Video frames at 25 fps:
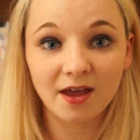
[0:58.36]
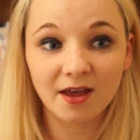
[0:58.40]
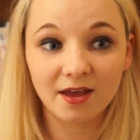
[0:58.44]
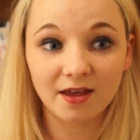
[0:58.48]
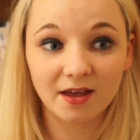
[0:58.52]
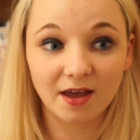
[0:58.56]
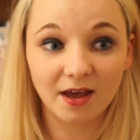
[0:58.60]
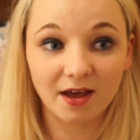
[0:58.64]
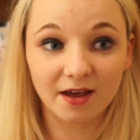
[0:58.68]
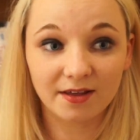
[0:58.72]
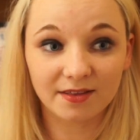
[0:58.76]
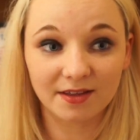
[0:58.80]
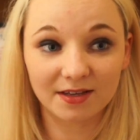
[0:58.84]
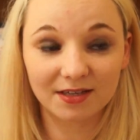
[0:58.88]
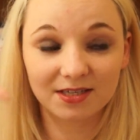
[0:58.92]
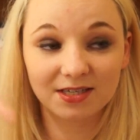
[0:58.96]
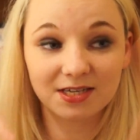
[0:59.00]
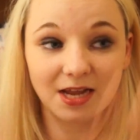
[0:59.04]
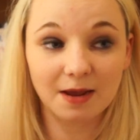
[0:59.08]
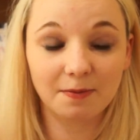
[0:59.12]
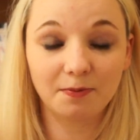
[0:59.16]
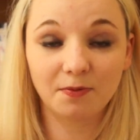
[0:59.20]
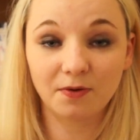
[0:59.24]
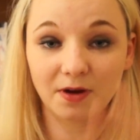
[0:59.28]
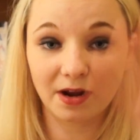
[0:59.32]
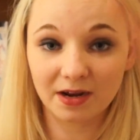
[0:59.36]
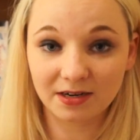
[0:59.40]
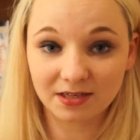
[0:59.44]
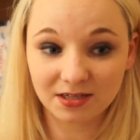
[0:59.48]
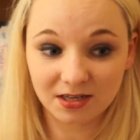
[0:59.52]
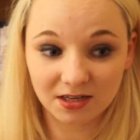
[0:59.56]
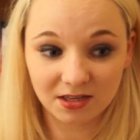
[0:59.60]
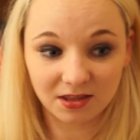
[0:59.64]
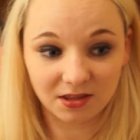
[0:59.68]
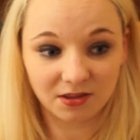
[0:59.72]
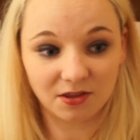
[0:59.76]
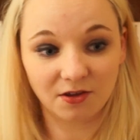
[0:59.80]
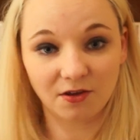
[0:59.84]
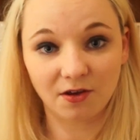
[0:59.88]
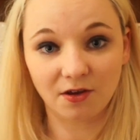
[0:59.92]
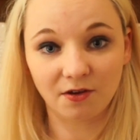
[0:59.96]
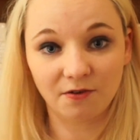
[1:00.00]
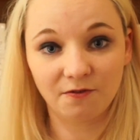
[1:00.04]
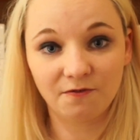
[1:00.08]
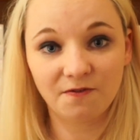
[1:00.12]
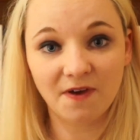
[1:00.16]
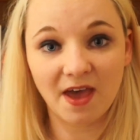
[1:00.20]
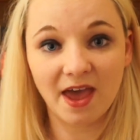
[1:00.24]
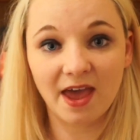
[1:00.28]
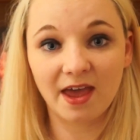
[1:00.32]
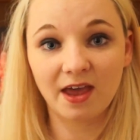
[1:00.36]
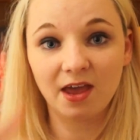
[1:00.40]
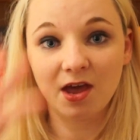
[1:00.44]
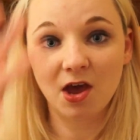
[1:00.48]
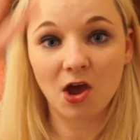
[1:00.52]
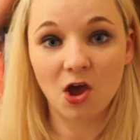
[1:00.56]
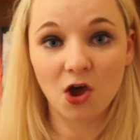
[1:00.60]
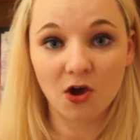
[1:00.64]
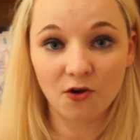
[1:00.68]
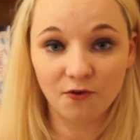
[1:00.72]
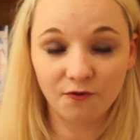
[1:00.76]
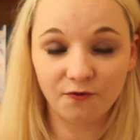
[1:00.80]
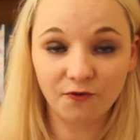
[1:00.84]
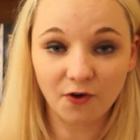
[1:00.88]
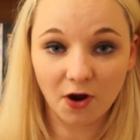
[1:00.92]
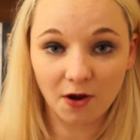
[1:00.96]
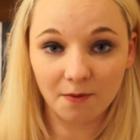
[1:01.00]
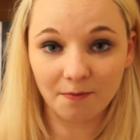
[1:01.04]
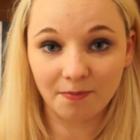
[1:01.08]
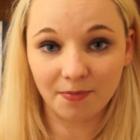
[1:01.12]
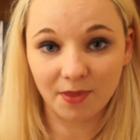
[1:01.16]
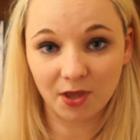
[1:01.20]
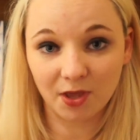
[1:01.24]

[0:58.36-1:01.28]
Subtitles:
that separated the Fae from the